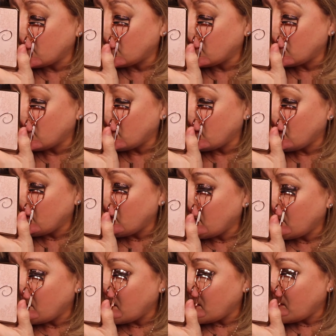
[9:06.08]

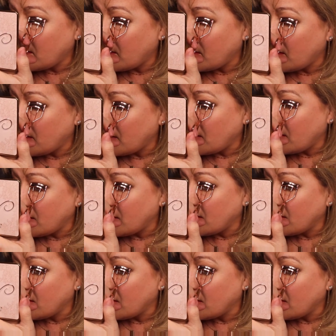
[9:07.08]
(silence)